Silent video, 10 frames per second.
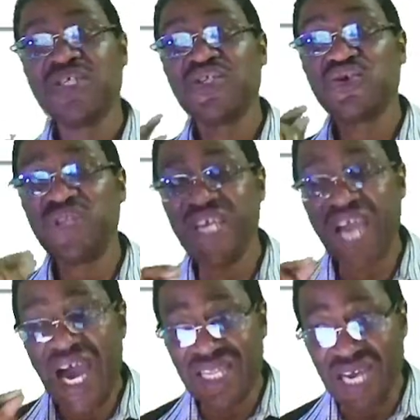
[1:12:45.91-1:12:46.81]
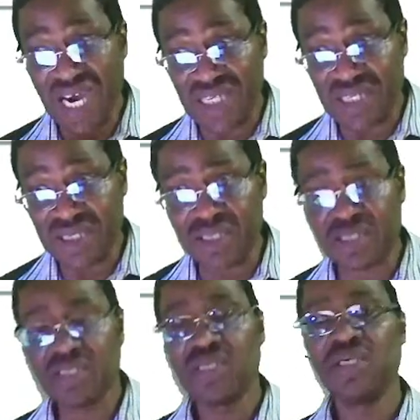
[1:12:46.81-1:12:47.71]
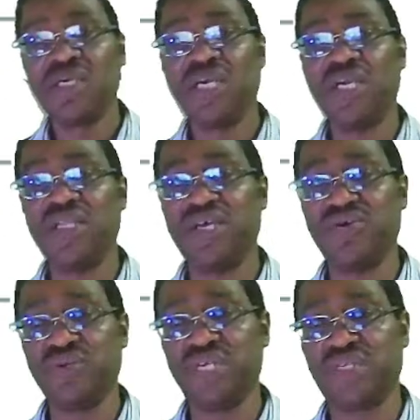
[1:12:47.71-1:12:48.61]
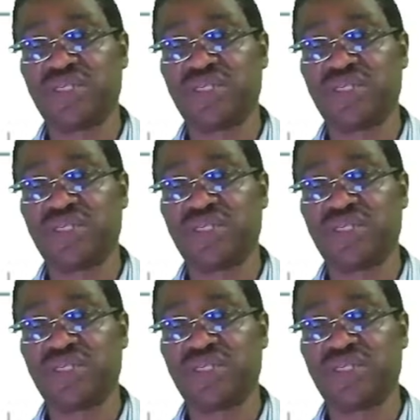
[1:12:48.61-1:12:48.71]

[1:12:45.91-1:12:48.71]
To the other assets in the unit.